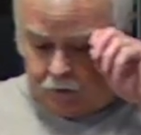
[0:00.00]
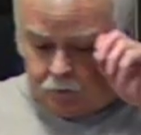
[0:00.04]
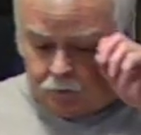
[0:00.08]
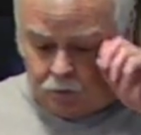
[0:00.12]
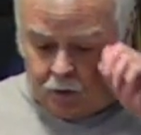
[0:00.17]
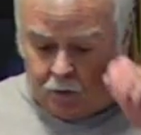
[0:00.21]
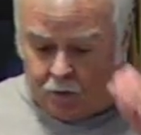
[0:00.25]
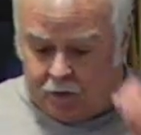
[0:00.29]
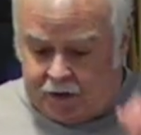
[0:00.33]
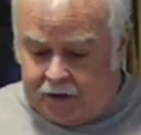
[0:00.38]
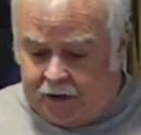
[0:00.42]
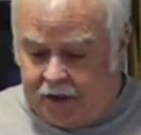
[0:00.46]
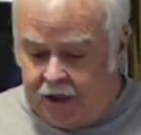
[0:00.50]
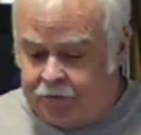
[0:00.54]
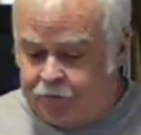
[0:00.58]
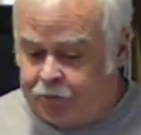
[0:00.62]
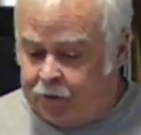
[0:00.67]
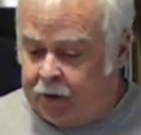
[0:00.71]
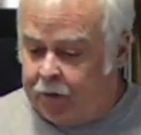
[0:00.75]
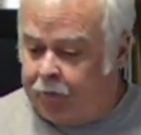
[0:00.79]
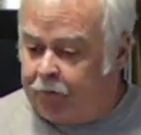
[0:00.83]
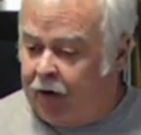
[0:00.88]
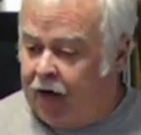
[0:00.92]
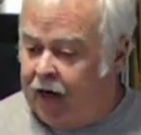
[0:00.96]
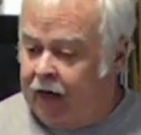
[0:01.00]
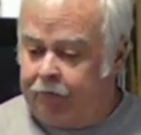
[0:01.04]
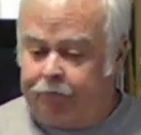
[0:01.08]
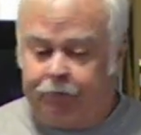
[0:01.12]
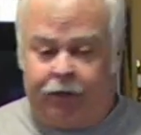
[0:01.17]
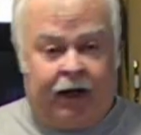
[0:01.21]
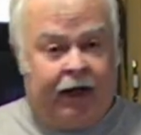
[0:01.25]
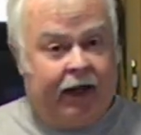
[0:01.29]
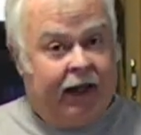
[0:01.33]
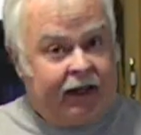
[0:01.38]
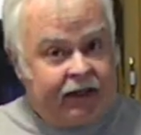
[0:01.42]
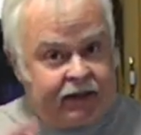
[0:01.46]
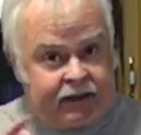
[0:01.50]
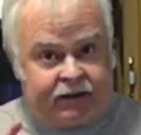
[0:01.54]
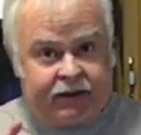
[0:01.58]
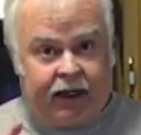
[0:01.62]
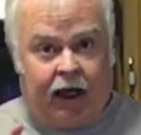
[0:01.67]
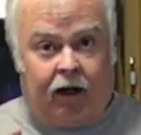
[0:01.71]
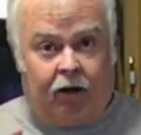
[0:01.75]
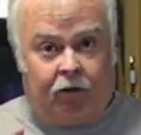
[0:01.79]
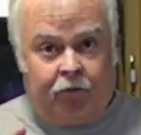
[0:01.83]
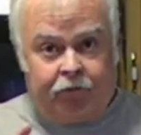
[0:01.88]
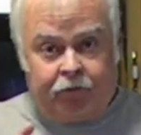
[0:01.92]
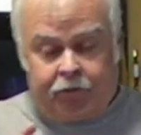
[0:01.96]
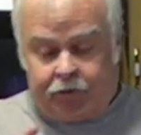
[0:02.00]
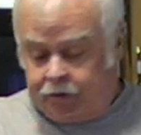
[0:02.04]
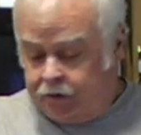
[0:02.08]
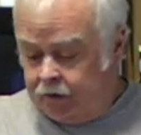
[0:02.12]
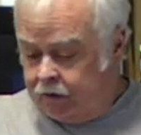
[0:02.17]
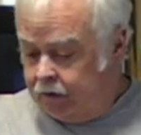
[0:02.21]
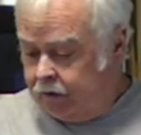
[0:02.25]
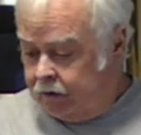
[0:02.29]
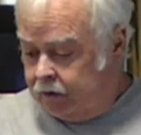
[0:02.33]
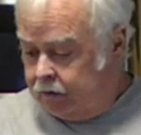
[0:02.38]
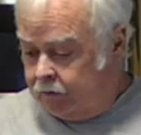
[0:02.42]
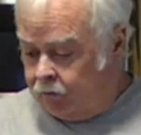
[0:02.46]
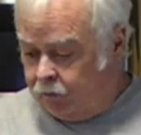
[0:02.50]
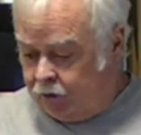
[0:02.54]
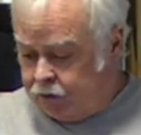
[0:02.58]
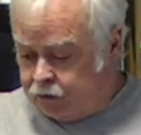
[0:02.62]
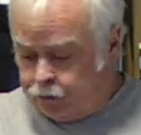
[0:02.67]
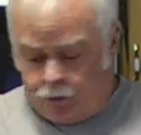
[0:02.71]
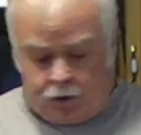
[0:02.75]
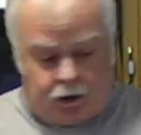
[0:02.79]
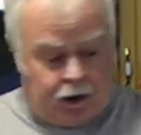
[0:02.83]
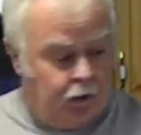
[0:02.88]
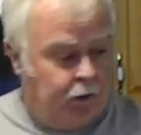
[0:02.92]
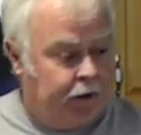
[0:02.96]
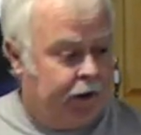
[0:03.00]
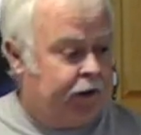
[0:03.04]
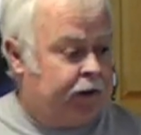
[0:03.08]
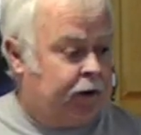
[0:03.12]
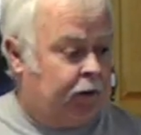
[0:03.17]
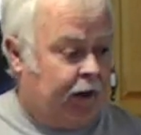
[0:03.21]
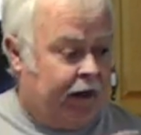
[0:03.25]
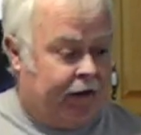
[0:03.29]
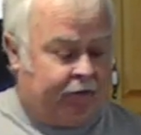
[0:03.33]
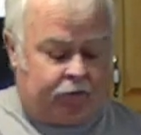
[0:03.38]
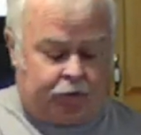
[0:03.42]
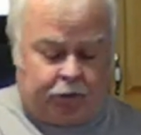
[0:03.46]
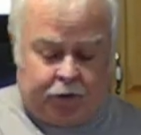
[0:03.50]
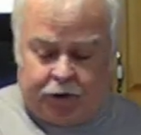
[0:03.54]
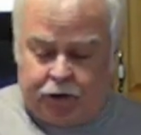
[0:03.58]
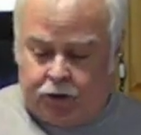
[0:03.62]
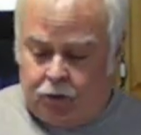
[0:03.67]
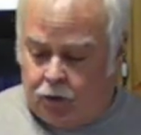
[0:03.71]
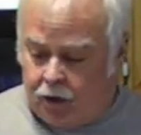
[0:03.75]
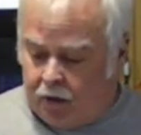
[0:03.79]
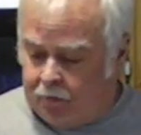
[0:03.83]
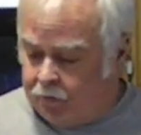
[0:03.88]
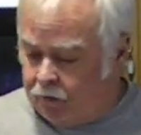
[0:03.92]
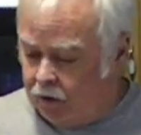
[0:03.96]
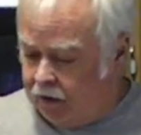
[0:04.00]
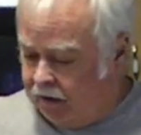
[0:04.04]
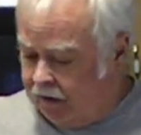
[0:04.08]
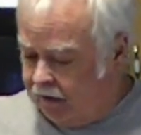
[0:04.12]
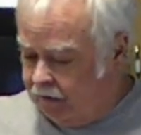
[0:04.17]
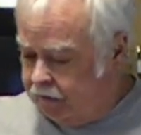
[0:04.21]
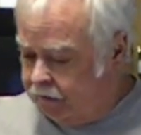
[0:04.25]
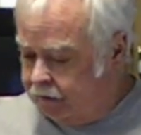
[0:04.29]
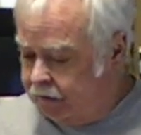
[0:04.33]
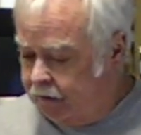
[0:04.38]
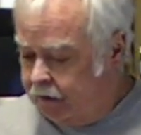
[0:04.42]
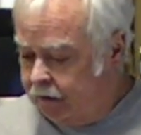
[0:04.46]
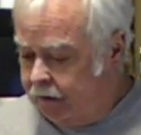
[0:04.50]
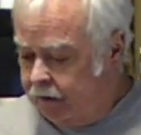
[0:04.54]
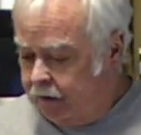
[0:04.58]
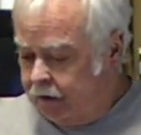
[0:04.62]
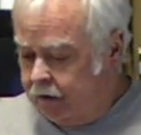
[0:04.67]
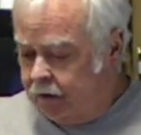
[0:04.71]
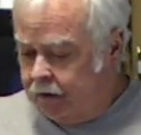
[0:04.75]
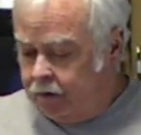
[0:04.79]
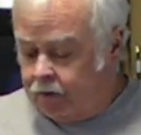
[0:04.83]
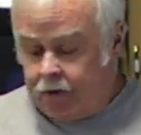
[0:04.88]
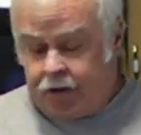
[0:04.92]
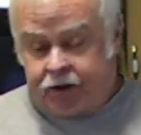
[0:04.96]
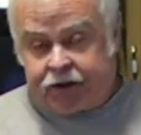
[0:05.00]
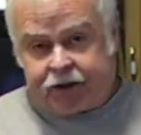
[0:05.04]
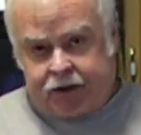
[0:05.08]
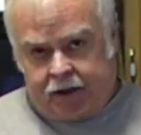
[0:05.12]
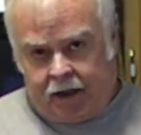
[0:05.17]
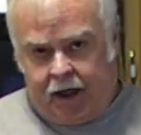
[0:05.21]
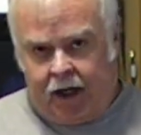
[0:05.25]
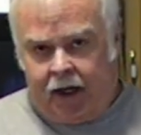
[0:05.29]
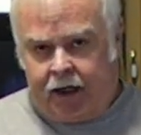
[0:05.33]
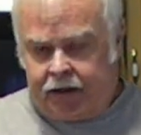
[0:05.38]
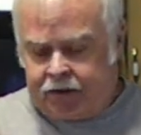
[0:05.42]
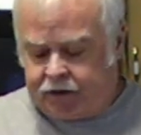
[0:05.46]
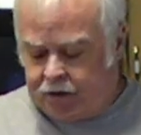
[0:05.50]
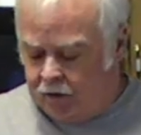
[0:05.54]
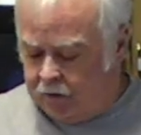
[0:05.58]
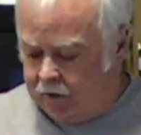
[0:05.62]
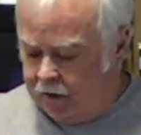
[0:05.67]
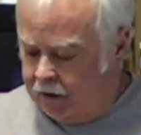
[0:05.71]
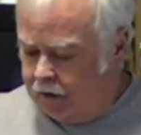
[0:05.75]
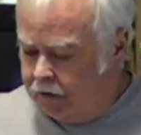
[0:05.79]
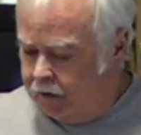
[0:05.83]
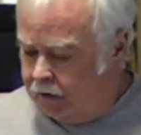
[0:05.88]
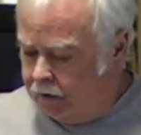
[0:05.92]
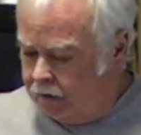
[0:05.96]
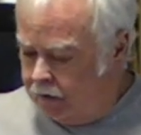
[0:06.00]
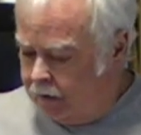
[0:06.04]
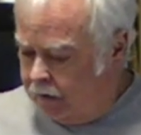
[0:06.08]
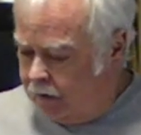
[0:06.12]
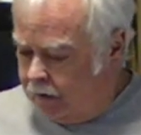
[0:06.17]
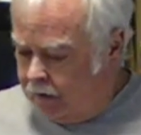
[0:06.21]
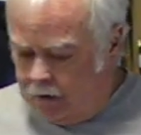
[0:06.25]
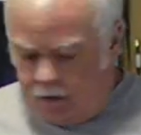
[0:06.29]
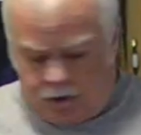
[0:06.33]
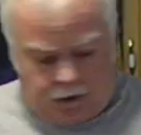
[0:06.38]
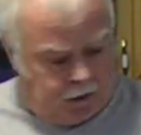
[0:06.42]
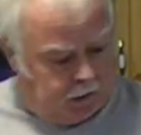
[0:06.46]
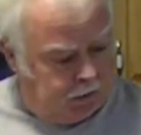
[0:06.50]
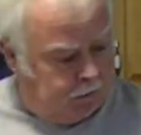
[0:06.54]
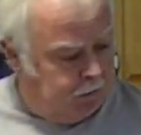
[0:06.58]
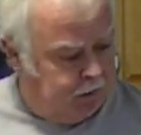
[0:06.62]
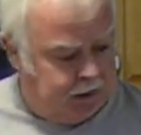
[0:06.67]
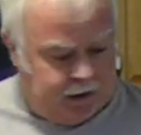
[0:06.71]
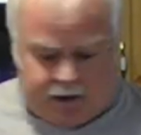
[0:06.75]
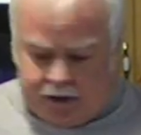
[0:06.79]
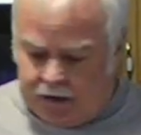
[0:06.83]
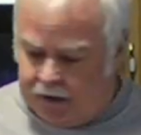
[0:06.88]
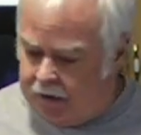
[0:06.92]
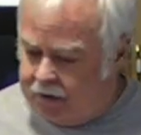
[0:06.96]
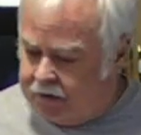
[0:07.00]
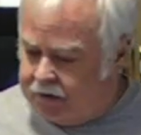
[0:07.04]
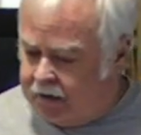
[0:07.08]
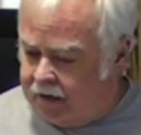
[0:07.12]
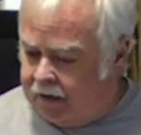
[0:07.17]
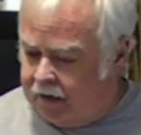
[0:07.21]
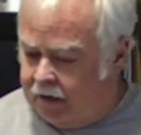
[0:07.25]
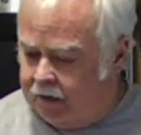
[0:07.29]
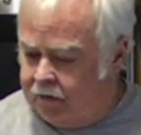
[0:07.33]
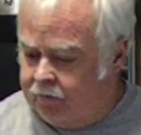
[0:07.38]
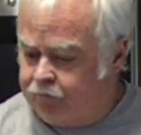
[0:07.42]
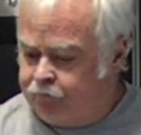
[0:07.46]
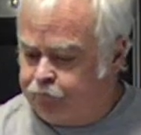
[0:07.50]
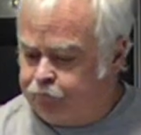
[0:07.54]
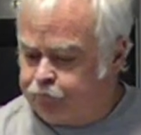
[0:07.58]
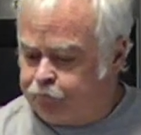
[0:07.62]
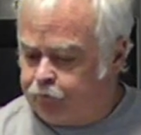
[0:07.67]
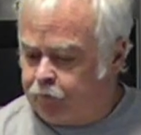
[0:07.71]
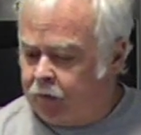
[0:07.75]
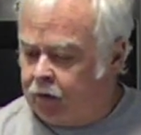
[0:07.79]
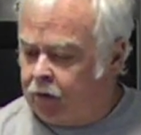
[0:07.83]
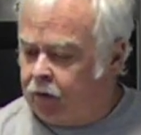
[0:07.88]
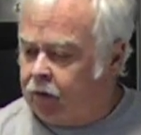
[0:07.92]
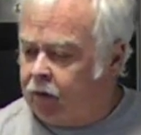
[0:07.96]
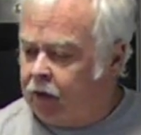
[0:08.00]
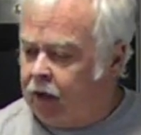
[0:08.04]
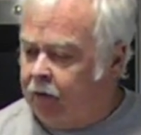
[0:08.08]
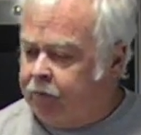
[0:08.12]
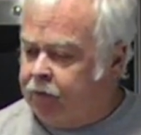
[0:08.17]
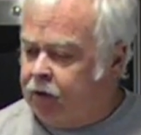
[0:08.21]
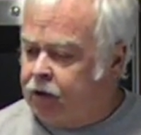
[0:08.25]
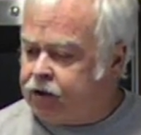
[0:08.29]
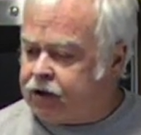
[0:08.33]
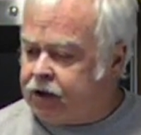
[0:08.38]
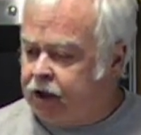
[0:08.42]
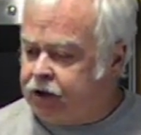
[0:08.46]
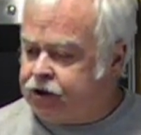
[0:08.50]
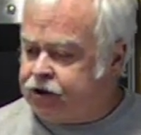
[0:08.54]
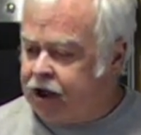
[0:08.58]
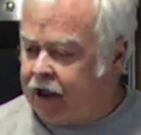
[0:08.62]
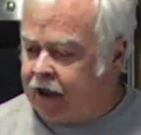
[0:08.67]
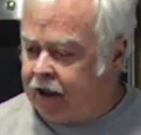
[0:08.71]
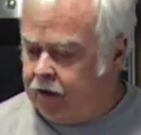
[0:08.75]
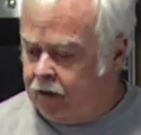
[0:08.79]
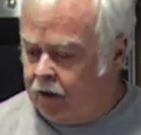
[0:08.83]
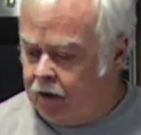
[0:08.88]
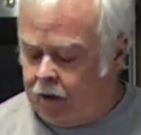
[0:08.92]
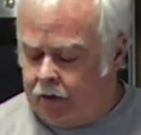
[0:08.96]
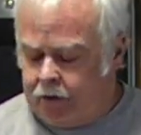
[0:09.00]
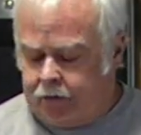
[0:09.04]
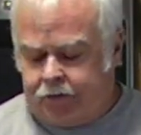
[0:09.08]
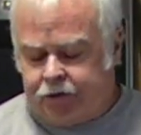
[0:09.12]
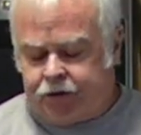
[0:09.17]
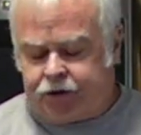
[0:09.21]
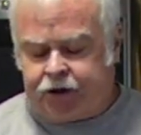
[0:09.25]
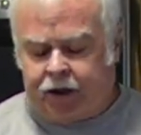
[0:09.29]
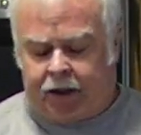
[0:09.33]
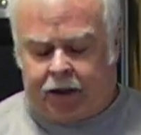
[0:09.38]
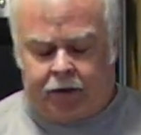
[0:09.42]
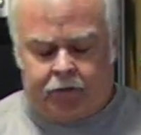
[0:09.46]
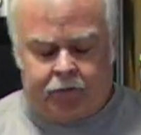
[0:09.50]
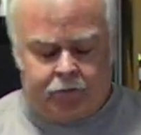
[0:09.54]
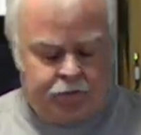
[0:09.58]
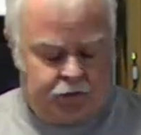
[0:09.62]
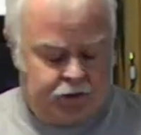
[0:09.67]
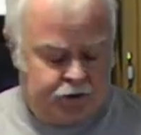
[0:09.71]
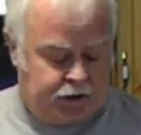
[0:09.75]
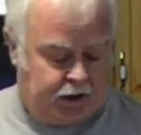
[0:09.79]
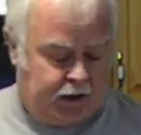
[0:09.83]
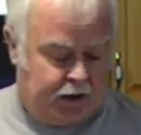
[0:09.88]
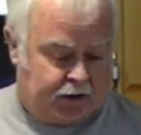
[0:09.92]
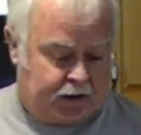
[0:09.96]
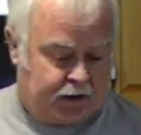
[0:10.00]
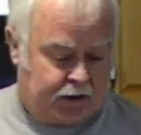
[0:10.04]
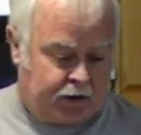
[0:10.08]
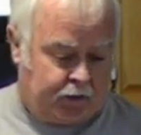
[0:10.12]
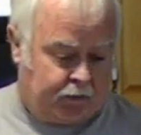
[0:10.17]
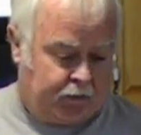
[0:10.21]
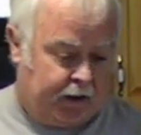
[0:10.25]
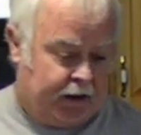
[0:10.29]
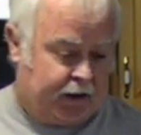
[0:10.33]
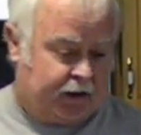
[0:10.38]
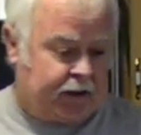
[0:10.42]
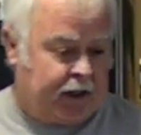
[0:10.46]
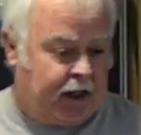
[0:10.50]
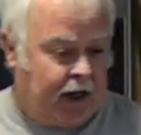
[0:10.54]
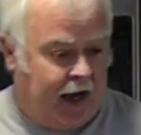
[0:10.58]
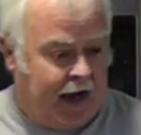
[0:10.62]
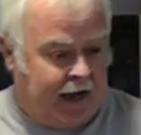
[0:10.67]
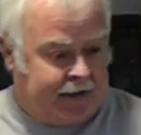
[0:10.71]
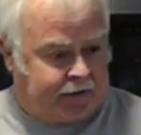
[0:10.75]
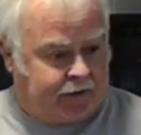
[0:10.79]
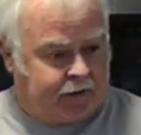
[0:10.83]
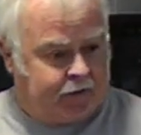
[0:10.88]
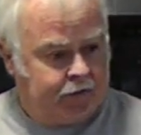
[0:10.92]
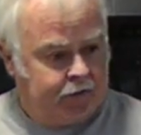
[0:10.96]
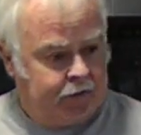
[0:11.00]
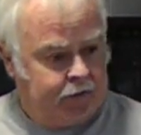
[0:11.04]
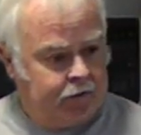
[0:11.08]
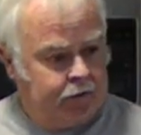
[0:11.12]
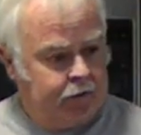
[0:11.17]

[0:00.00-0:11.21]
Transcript: What we need for the pot pie itself, which we'll go into after we do our broth, or stock, sorry. We need, I'm using a chicken, Jesus Christ, cut!